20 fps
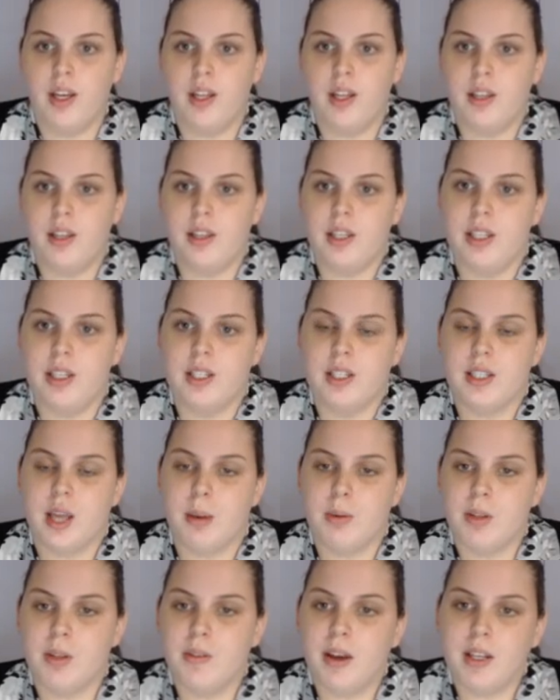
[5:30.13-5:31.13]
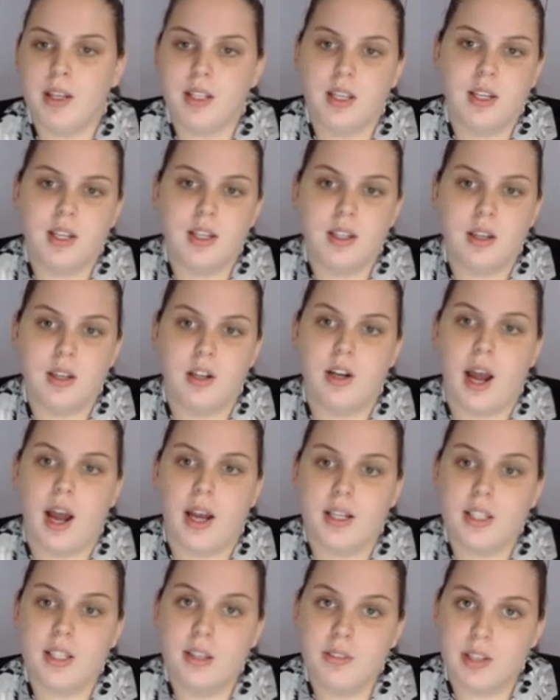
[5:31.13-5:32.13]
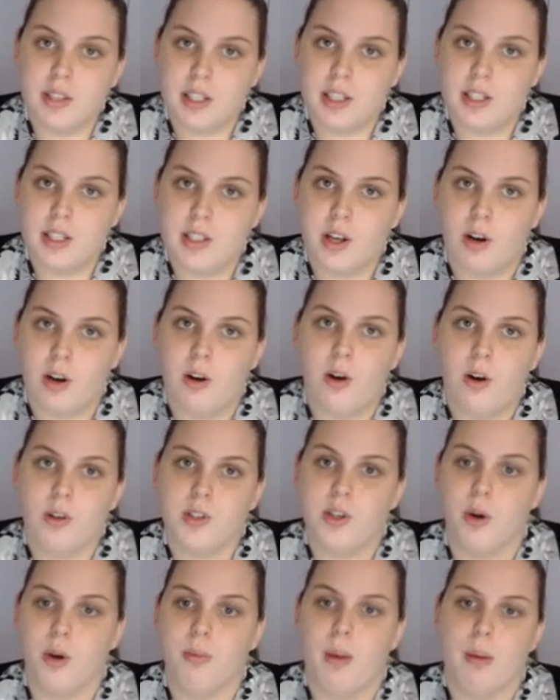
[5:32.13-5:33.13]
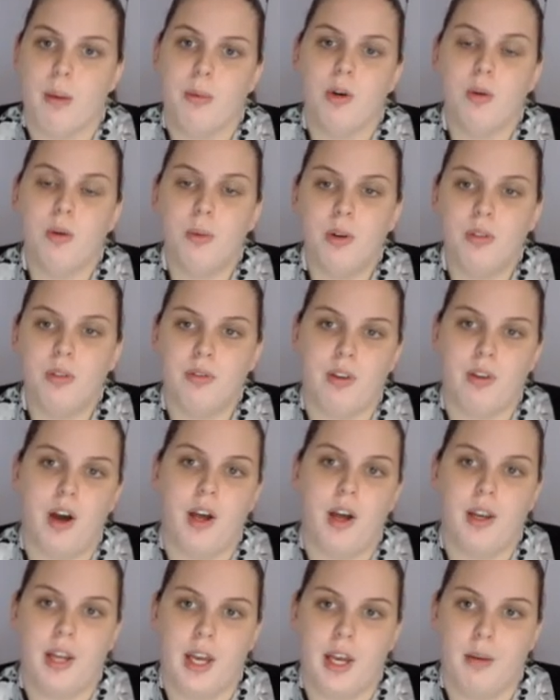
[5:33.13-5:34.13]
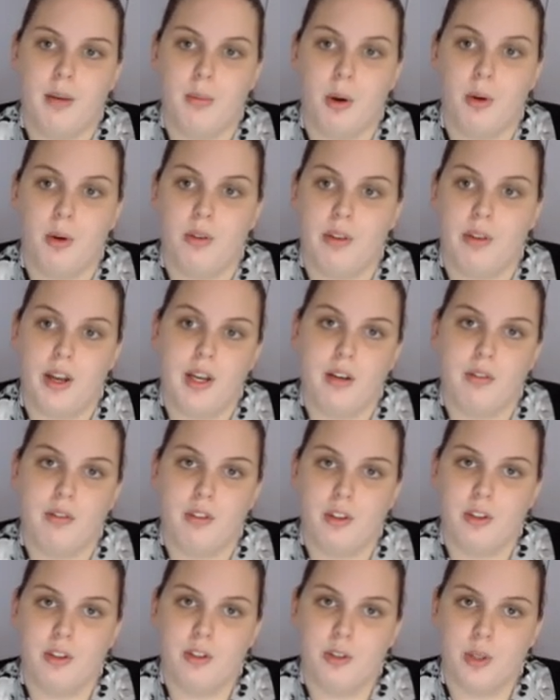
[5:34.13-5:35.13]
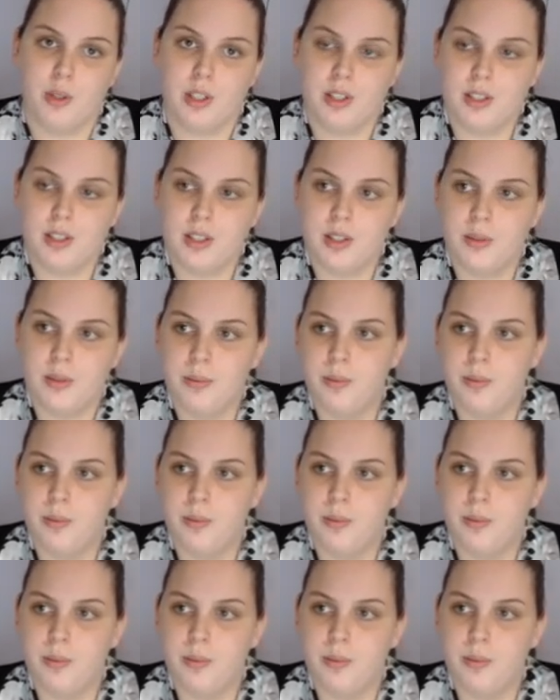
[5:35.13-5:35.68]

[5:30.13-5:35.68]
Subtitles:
These types of activities are also memorable, fun, and motivating for the students.